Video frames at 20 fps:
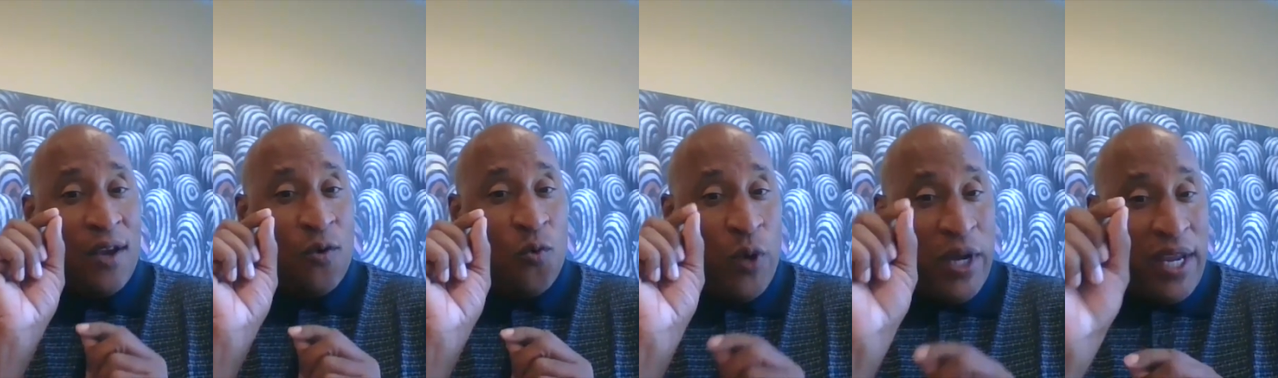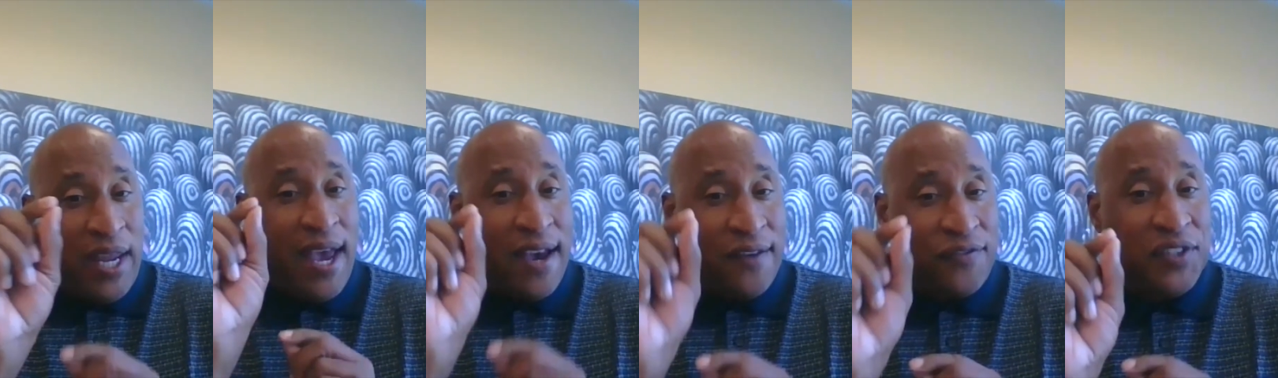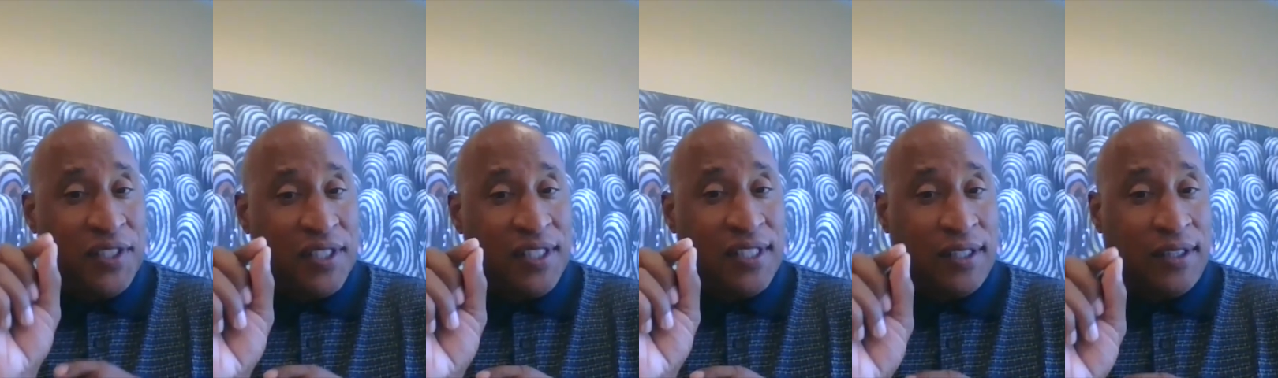we have
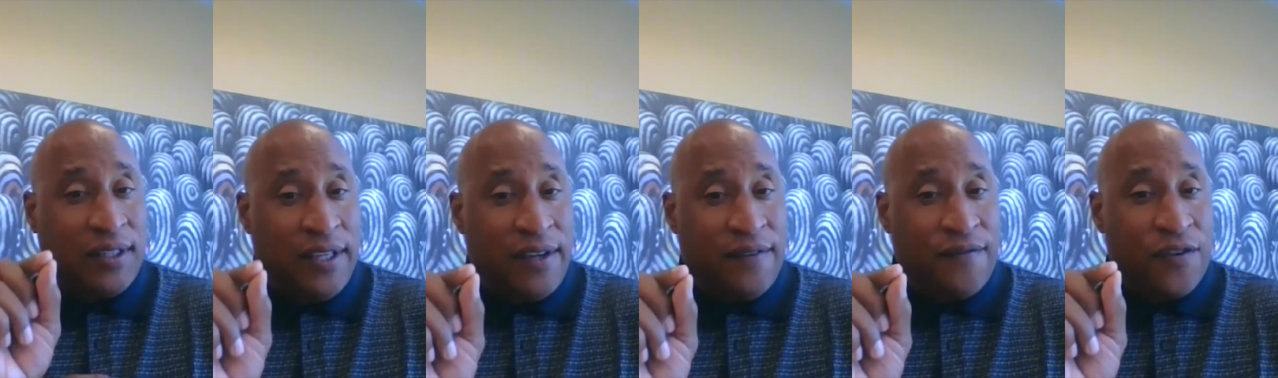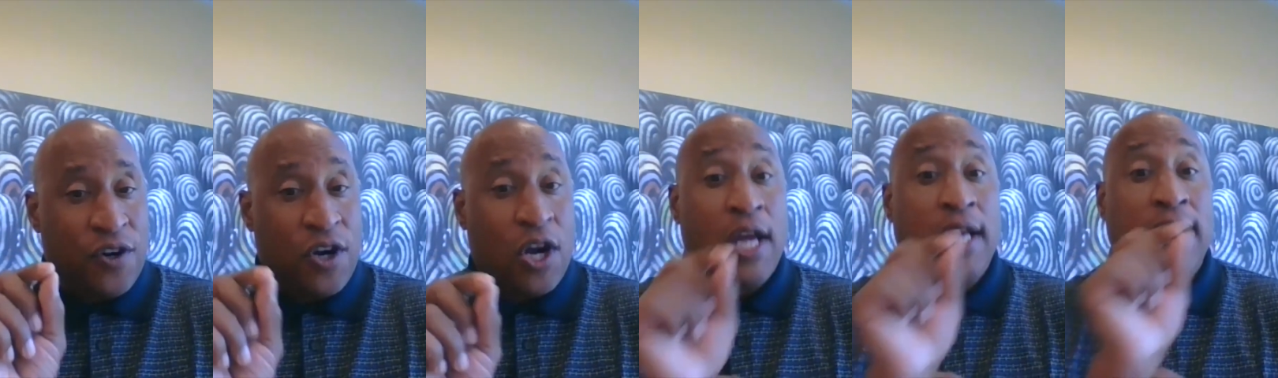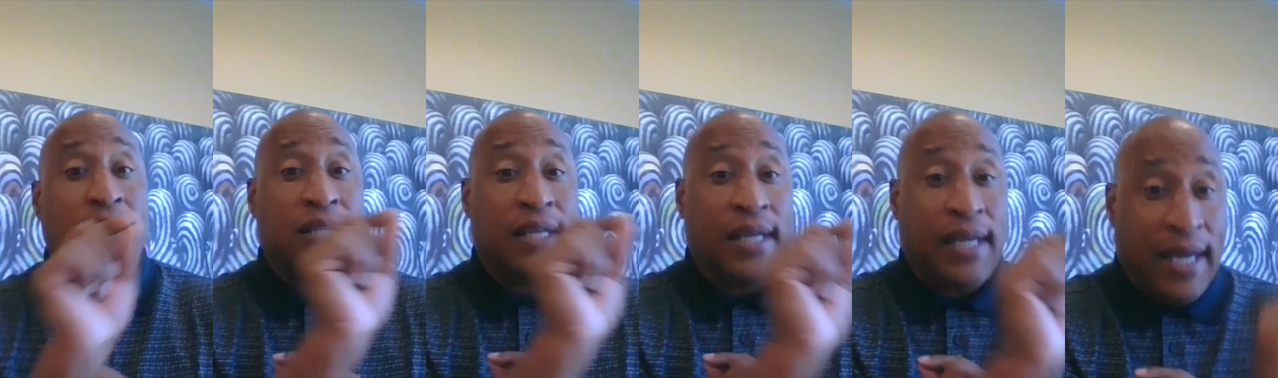to deliver
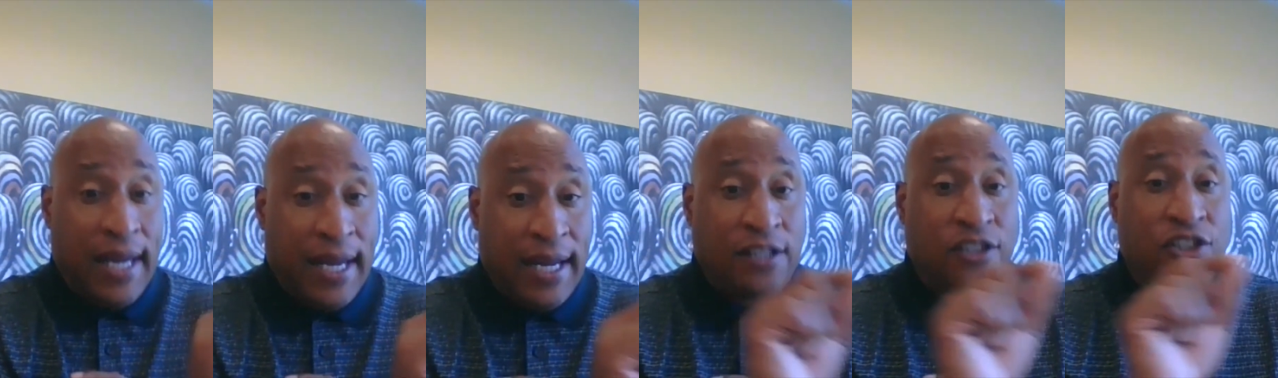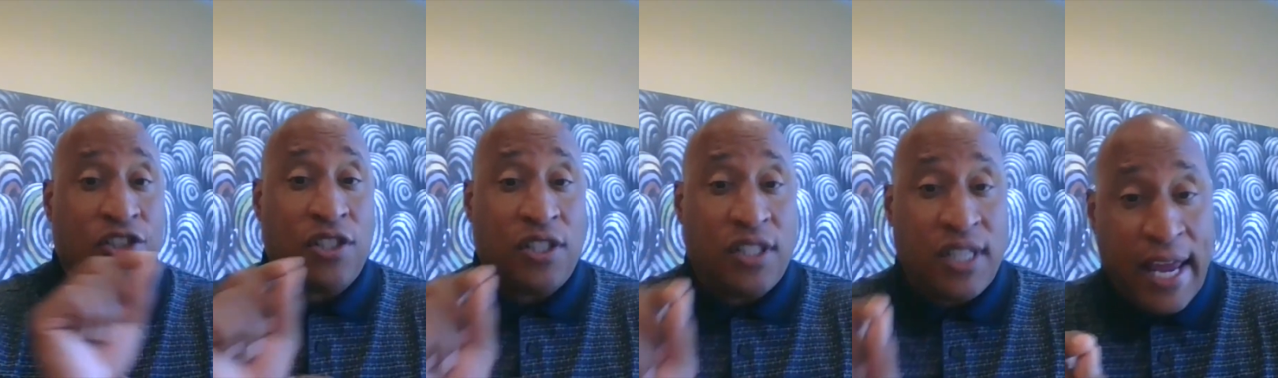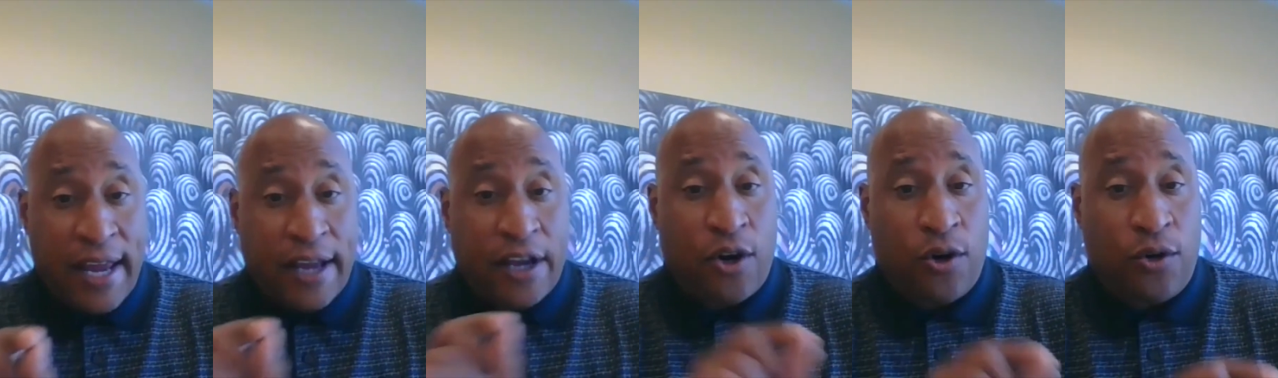to each
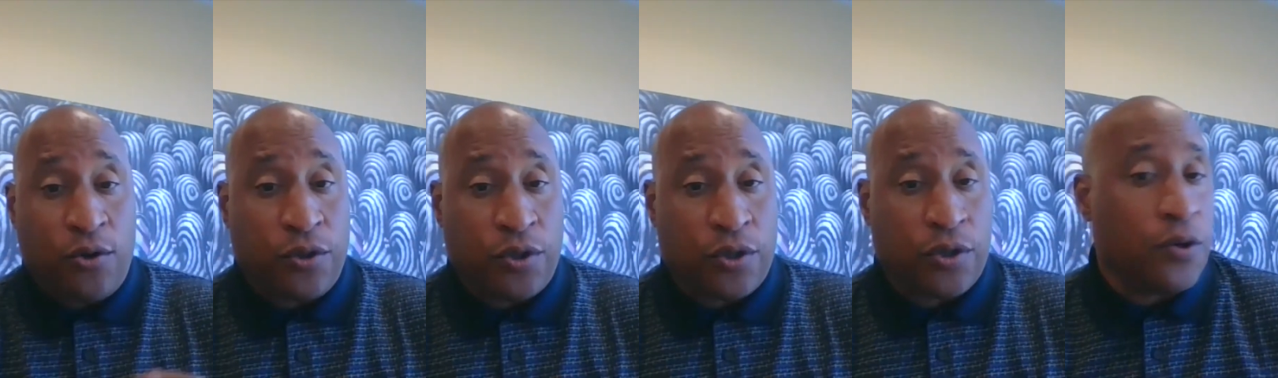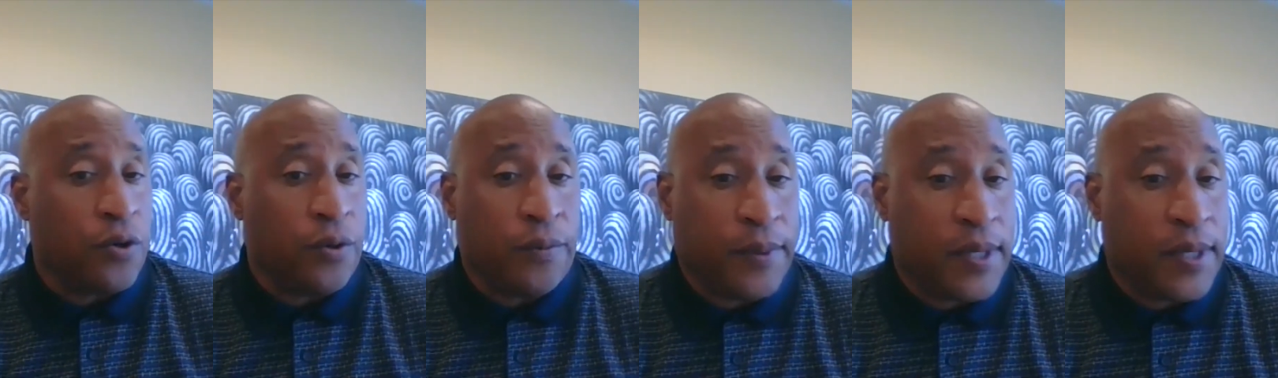stakeholder group?